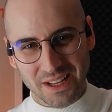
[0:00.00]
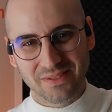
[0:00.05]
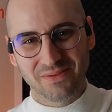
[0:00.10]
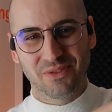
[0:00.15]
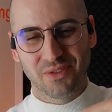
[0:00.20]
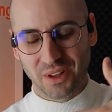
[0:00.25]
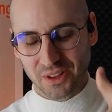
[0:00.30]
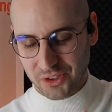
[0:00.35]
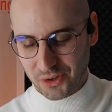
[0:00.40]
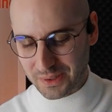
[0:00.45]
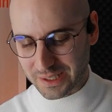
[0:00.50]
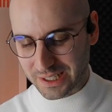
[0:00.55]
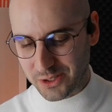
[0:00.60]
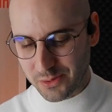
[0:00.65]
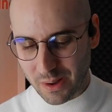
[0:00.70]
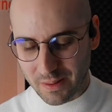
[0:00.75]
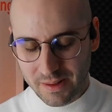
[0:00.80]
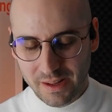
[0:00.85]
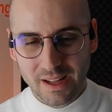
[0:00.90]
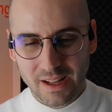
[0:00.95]
at filtering as
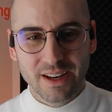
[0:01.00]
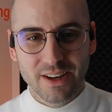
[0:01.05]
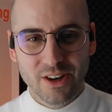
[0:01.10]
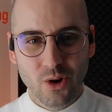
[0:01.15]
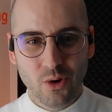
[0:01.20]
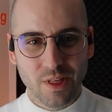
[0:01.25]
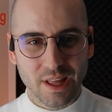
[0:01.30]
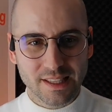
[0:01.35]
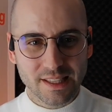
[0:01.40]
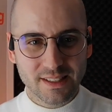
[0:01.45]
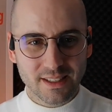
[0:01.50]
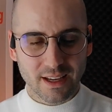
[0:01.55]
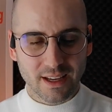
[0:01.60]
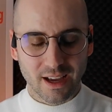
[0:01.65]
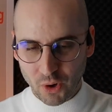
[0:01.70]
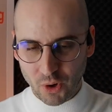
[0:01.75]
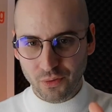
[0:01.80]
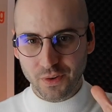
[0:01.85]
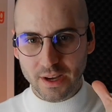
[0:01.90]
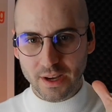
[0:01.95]
well. No, that's
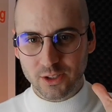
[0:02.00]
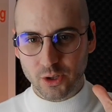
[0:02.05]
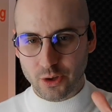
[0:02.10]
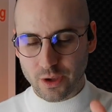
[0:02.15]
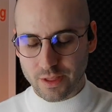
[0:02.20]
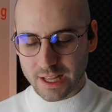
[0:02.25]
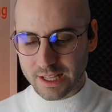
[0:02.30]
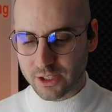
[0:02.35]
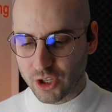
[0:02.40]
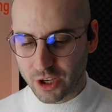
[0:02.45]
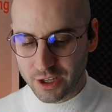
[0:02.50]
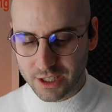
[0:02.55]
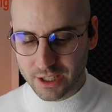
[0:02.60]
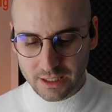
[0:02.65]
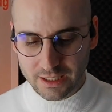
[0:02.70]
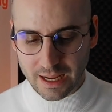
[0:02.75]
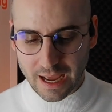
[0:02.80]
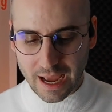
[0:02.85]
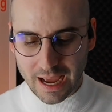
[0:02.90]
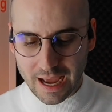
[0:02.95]
perfect. So that's
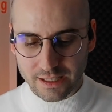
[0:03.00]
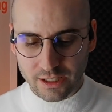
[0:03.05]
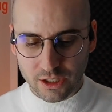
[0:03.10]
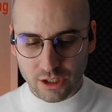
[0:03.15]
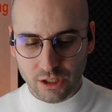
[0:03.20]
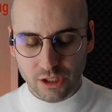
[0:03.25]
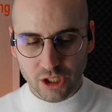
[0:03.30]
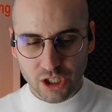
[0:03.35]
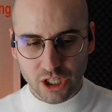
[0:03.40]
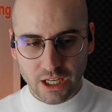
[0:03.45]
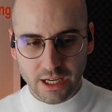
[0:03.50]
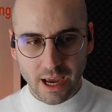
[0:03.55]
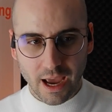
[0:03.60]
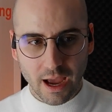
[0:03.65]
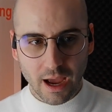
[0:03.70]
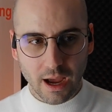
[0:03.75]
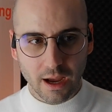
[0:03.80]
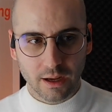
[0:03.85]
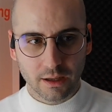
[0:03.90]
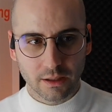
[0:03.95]
Yonatan,
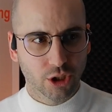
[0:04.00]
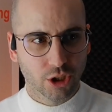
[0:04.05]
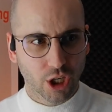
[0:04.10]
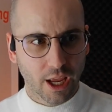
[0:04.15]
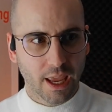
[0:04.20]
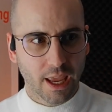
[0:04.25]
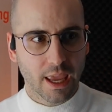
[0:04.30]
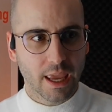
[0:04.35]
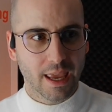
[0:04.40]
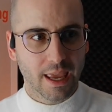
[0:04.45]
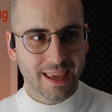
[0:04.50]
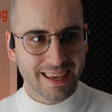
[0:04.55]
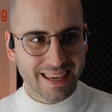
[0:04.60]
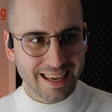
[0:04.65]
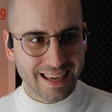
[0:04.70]
Jiga, Jiga.io.